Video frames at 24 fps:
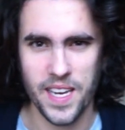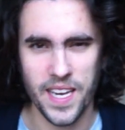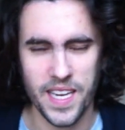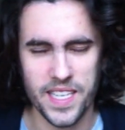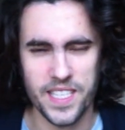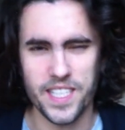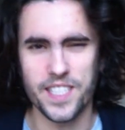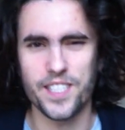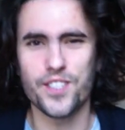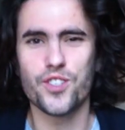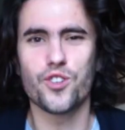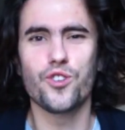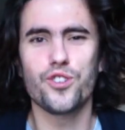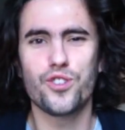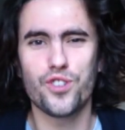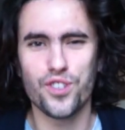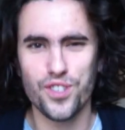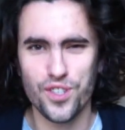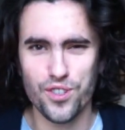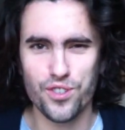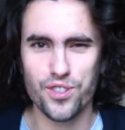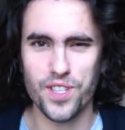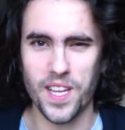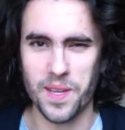Is it good to
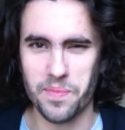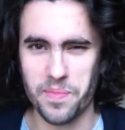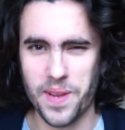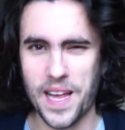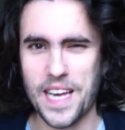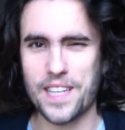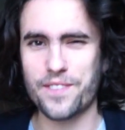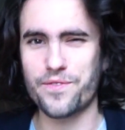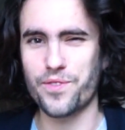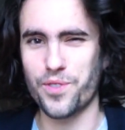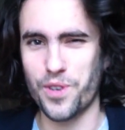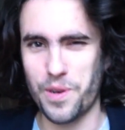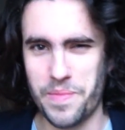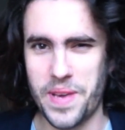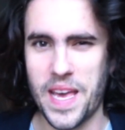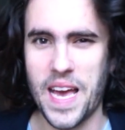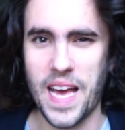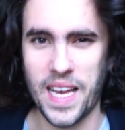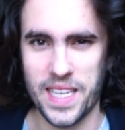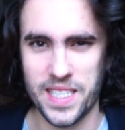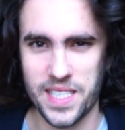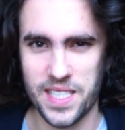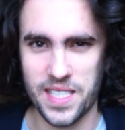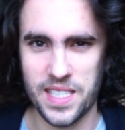use that platform?
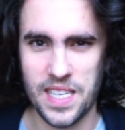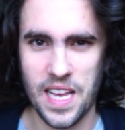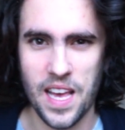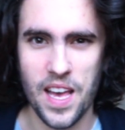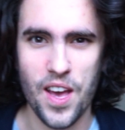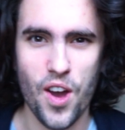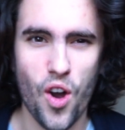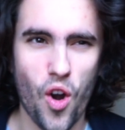Yes.